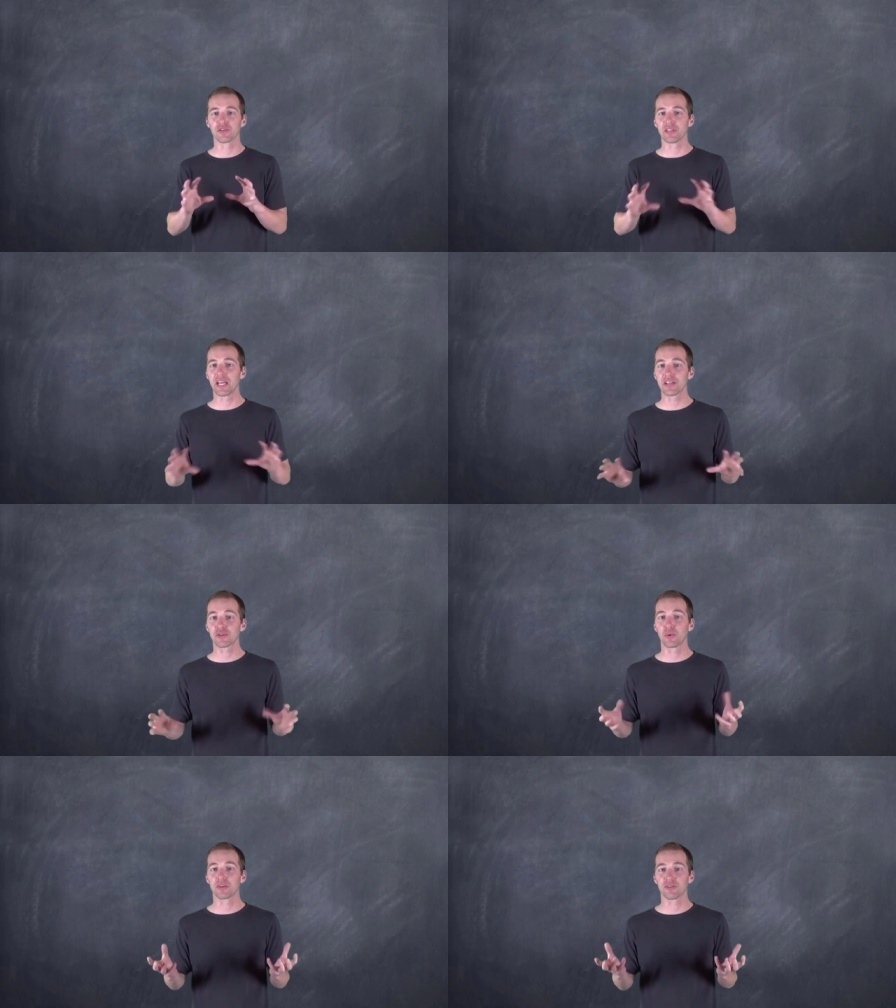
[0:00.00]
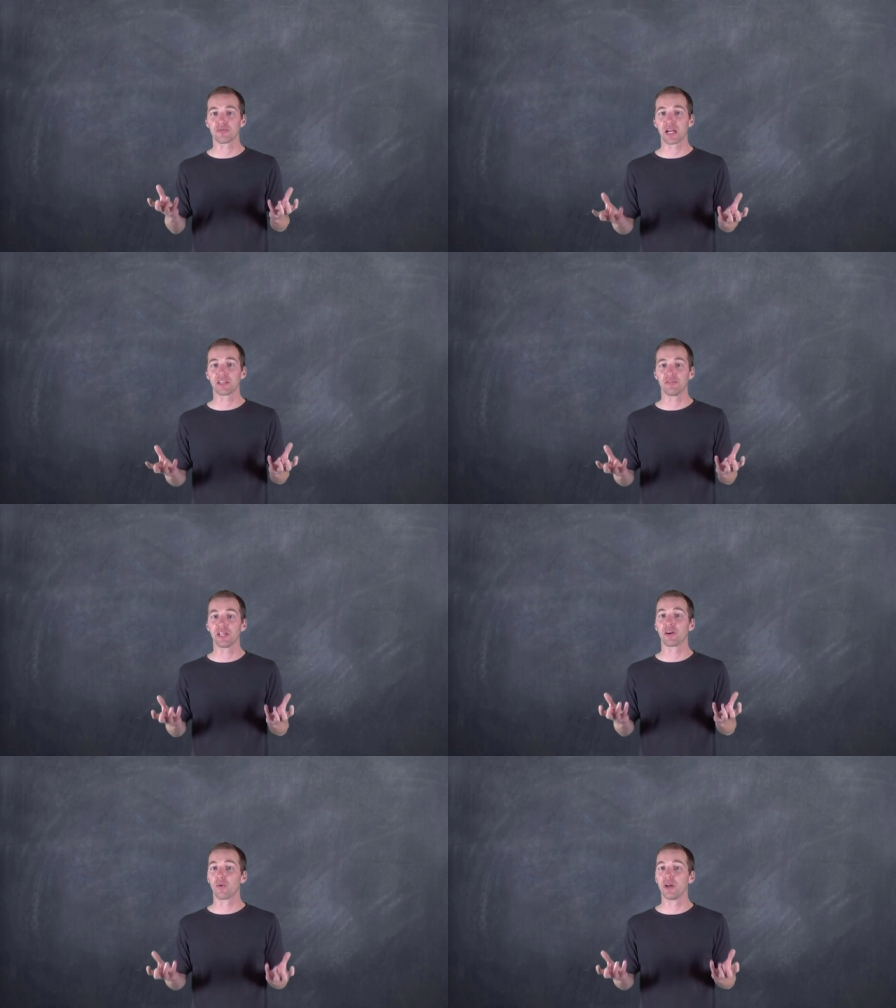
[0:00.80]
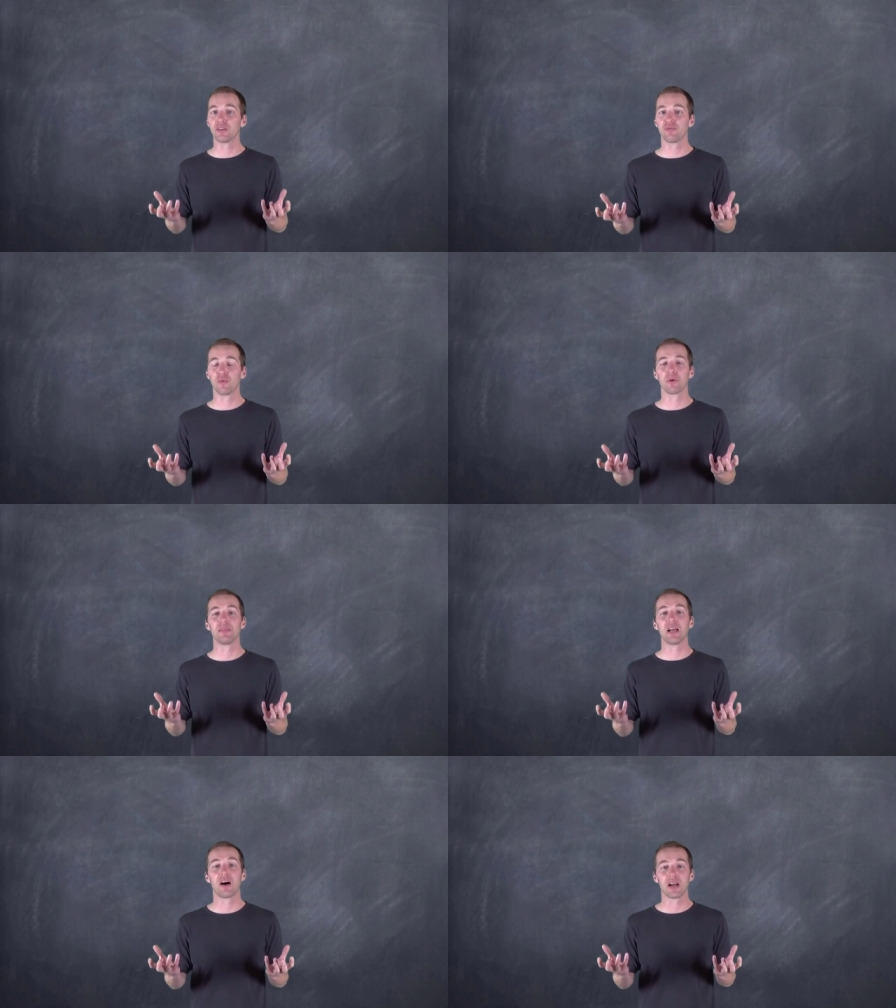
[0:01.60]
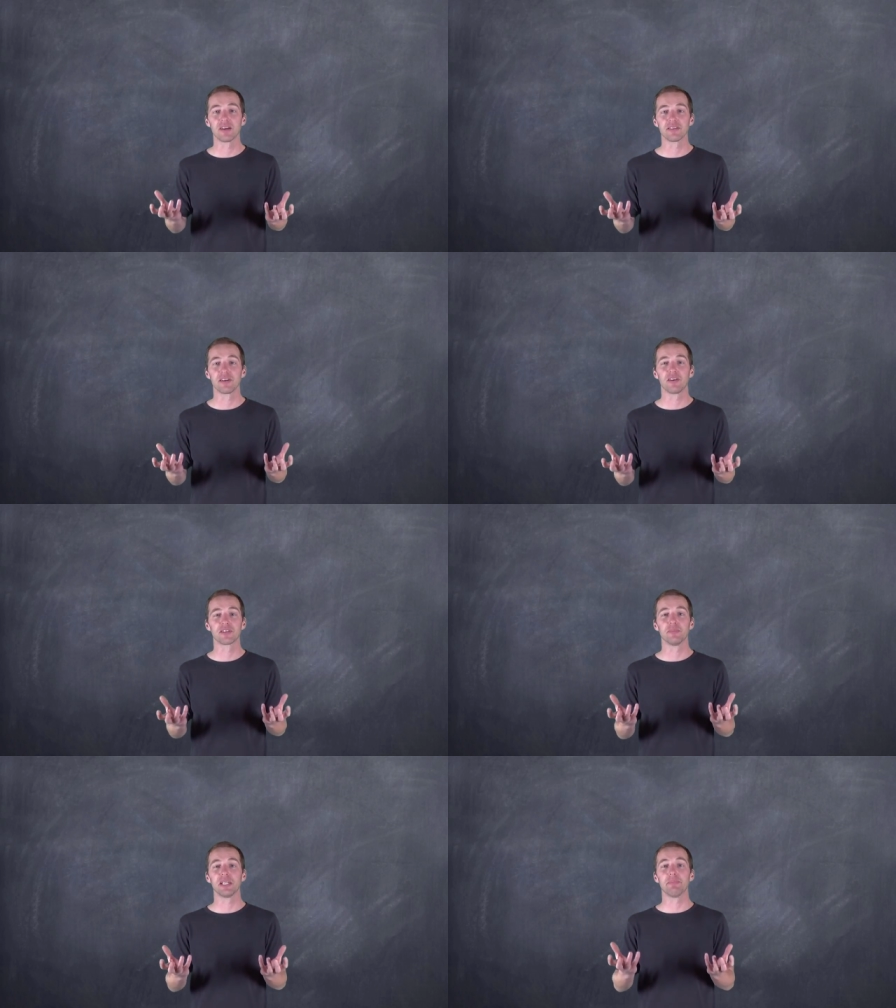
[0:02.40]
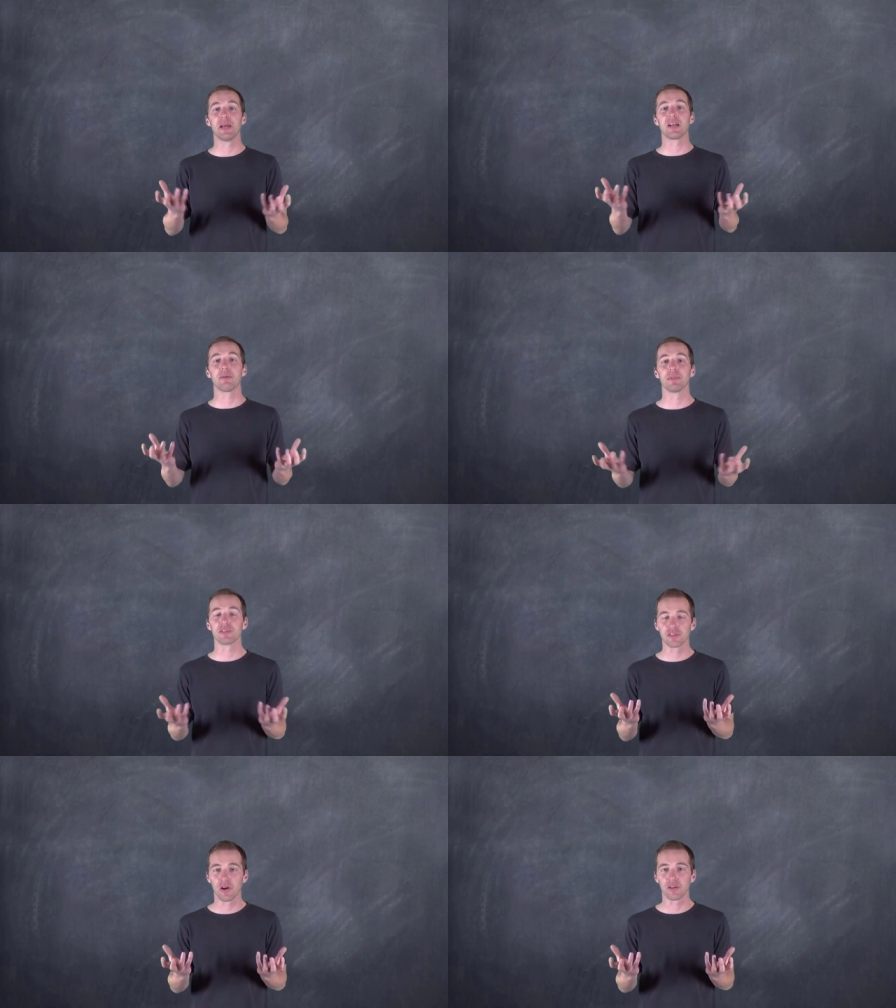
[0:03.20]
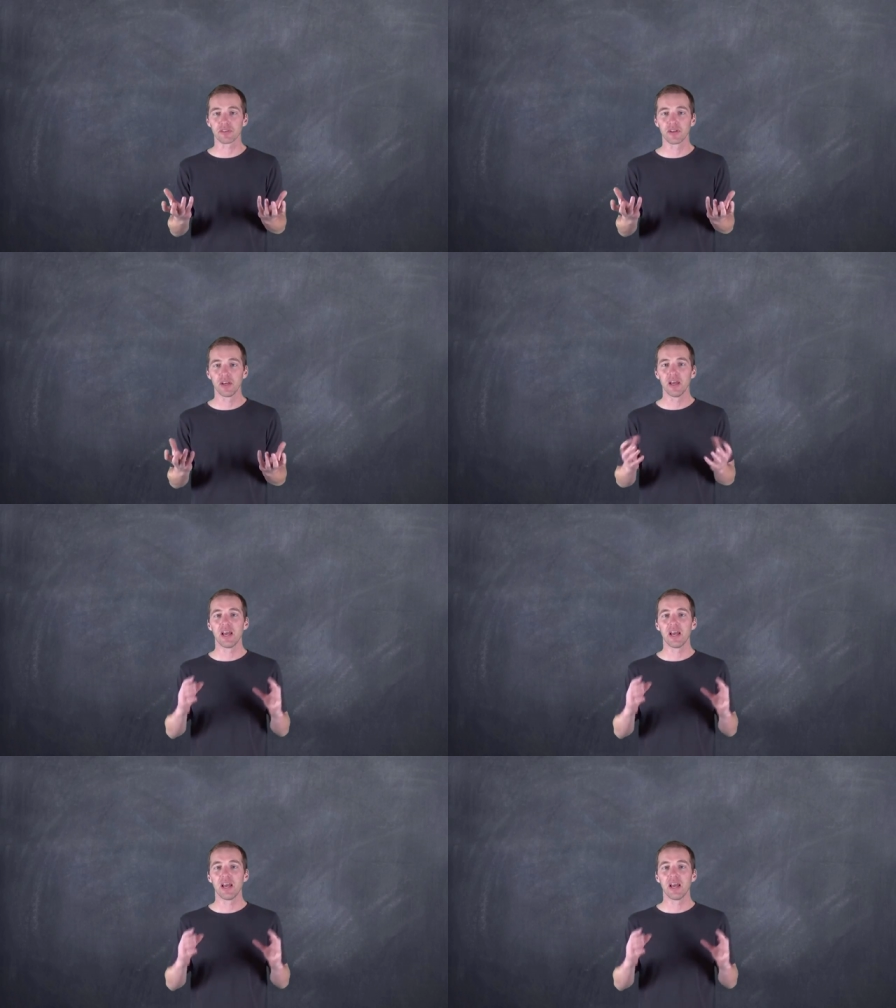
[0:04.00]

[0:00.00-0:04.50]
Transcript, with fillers: So the escorts effectively are going to form the ions that ultimately make up the salt.